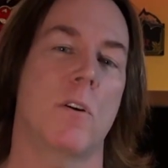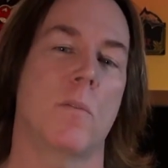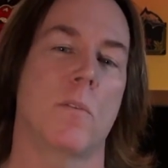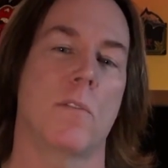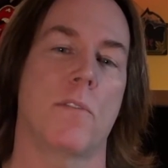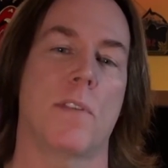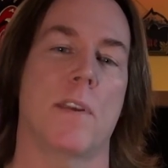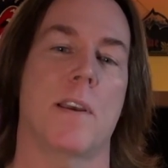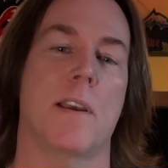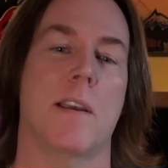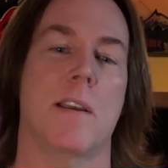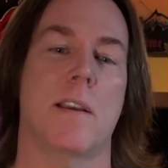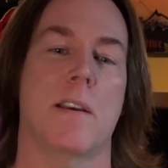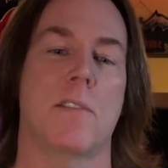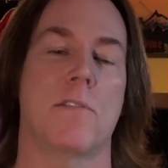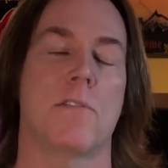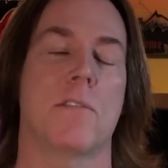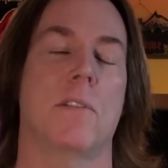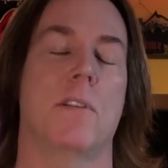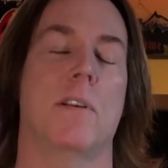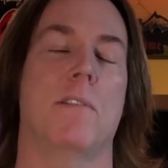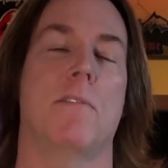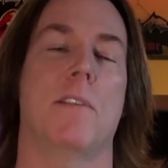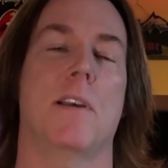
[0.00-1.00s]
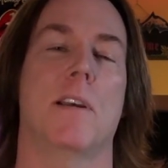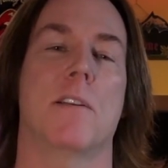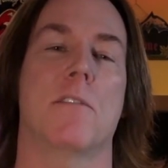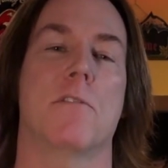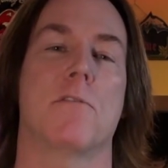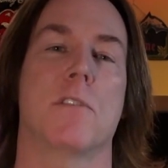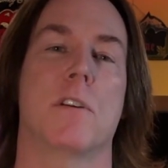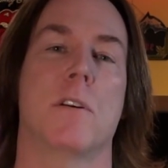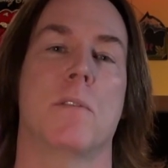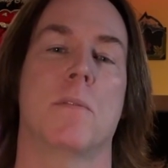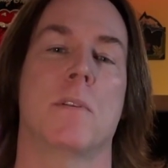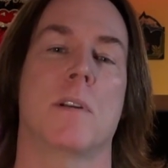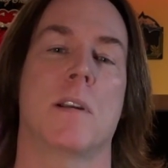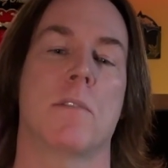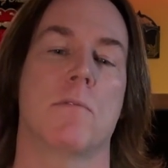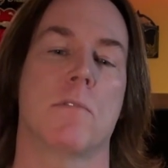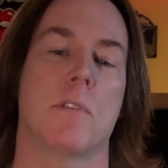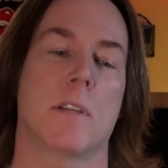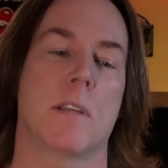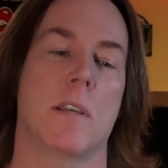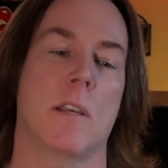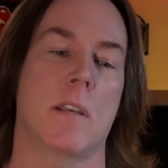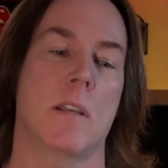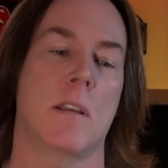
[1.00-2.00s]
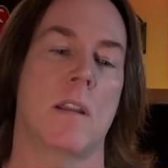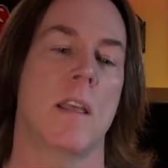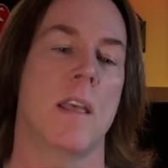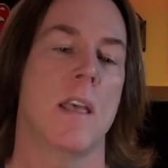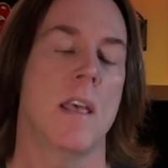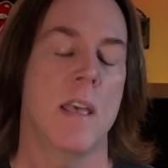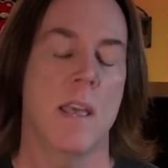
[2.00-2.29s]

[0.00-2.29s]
with that. I used to love that show when I was a kid.